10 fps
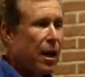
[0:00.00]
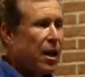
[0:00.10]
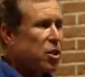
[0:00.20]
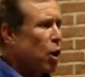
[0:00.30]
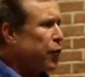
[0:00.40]

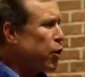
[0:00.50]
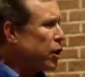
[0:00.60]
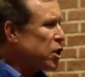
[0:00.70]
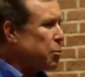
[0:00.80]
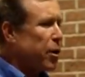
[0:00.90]
So if you're
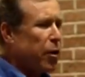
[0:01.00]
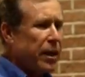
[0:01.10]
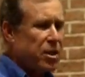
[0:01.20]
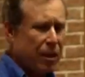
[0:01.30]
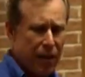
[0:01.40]

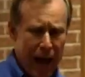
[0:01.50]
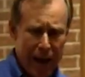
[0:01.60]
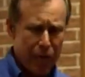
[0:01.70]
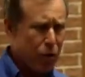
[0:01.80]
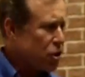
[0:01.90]
experiencing
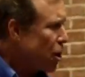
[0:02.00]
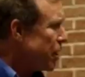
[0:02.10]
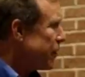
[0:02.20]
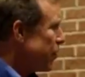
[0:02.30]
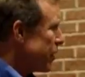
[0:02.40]
that, if you're
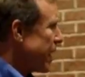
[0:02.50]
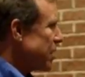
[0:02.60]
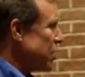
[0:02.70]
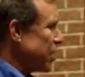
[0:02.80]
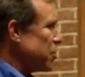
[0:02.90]
starting to feel kind of
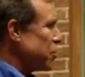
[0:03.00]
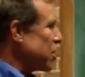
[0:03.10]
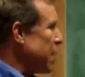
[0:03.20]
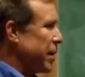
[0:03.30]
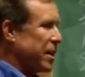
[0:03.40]
sick to your
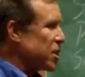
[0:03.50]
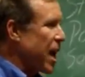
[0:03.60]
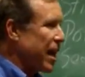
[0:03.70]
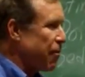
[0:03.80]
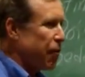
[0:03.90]
stomach, it's
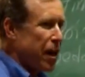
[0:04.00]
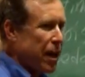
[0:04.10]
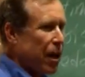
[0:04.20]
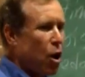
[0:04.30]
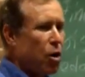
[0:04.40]
not any fun
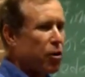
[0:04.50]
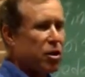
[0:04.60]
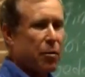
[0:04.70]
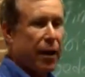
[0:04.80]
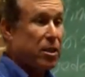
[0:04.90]
any longer, and
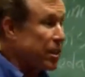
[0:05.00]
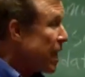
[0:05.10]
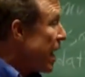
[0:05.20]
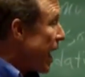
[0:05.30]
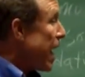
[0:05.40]
somebody says,
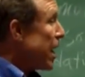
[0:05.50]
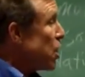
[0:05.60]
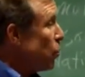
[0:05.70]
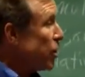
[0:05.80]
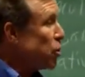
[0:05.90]
"Hey,
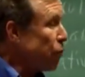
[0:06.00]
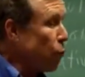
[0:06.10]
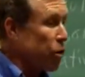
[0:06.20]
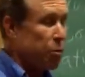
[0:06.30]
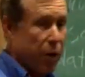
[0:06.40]
you want your
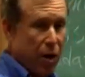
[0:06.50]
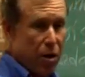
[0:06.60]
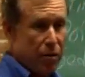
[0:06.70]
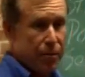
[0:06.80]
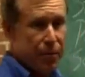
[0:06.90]
4th
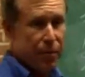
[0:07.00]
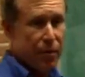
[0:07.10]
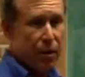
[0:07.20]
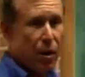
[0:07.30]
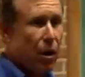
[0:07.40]
beer?"
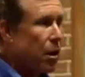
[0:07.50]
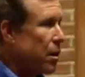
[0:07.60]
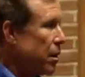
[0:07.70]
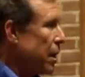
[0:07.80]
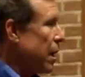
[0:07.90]

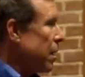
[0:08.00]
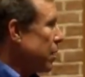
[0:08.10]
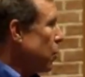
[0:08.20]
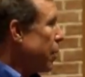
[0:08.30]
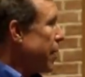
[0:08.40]

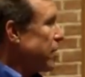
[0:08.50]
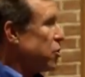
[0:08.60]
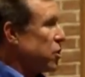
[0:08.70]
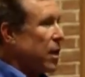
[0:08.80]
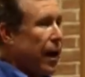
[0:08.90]
What might
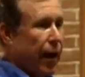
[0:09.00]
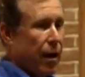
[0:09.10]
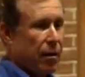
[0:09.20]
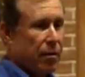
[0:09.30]
you say?